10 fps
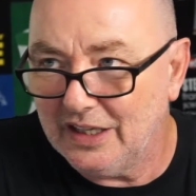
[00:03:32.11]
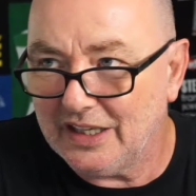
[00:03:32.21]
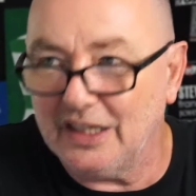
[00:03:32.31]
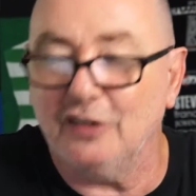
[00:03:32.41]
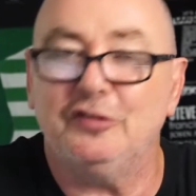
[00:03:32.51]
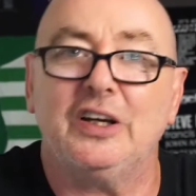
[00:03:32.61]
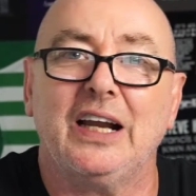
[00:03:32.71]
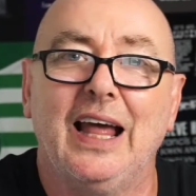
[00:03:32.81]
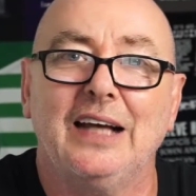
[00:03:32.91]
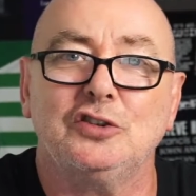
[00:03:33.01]
You're a
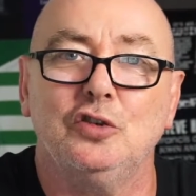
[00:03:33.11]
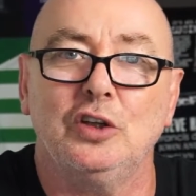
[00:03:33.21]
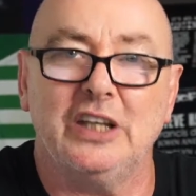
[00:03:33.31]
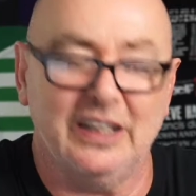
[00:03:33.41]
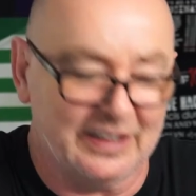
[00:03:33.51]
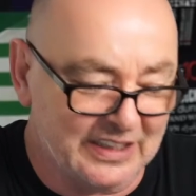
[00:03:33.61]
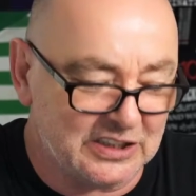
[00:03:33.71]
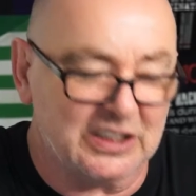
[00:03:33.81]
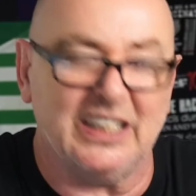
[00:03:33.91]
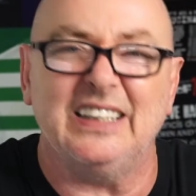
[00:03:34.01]
fucking asshole. You're the
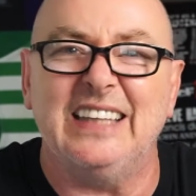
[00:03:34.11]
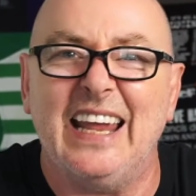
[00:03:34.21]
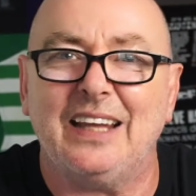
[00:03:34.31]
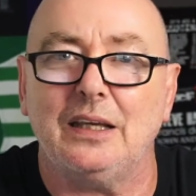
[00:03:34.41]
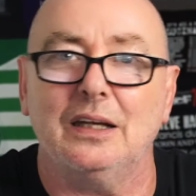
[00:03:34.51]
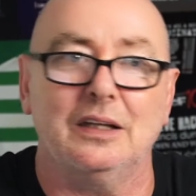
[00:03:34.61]
this. You're a dick.